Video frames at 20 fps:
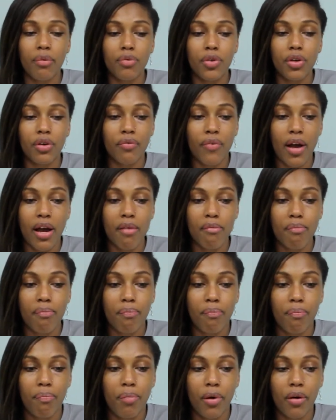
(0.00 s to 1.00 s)
You can find
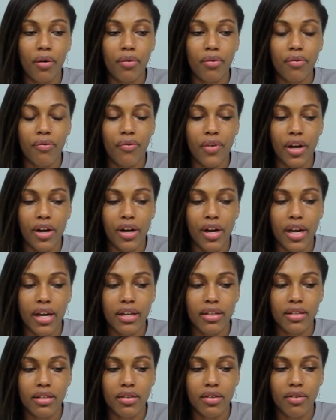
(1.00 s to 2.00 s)
both
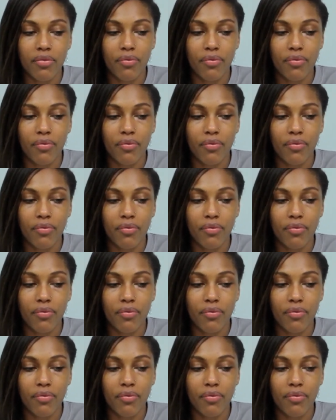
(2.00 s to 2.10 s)
variants.